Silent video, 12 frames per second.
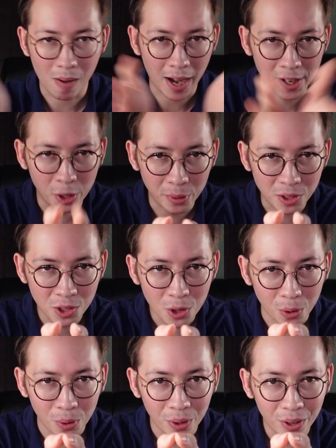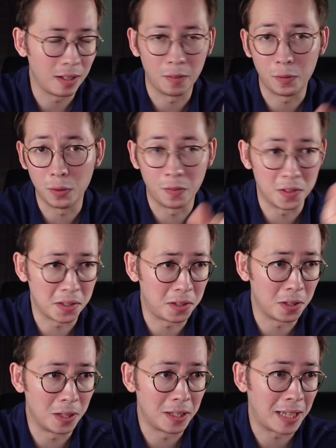I know it's you. If you
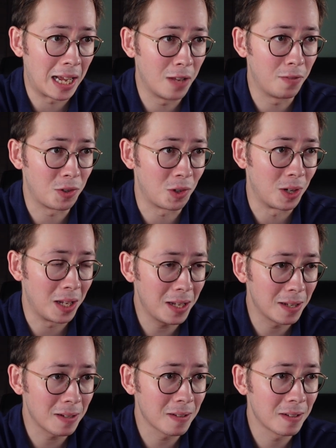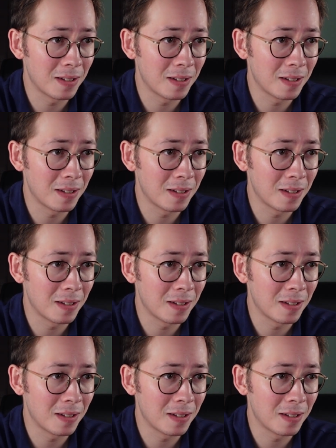visited a television here,